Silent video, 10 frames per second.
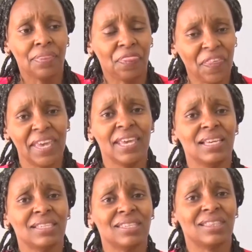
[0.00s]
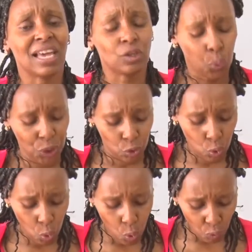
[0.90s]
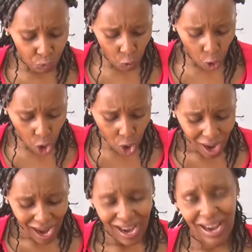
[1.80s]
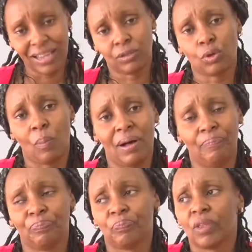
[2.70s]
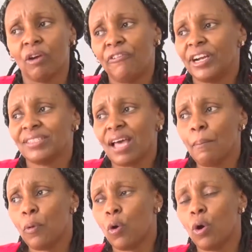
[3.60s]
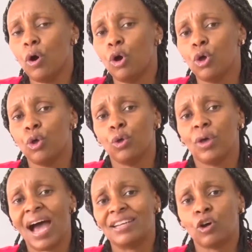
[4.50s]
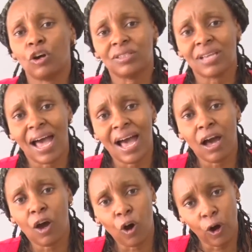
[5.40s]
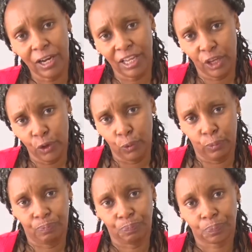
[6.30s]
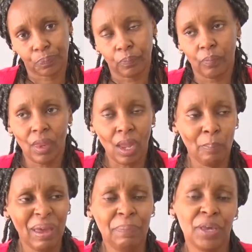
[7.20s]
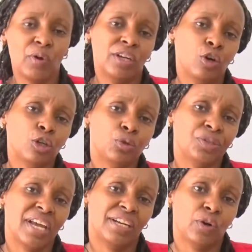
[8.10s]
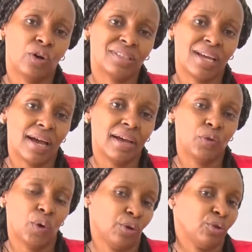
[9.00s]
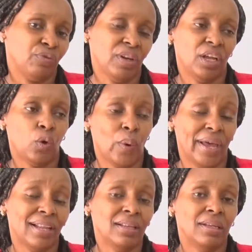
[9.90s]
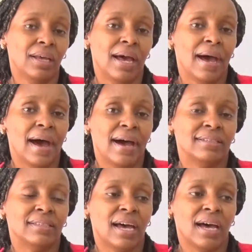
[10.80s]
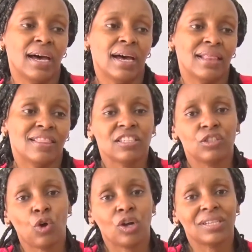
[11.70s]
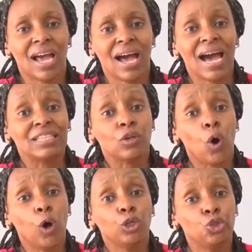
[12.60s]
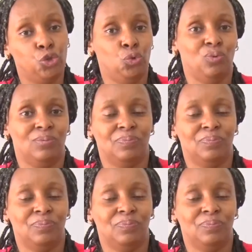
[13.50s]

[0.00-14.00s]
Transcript: things that we do for customer. For example, a doctor calling you. Maybe you are going to see a doctor, you are not feeling well, and this doctor has called you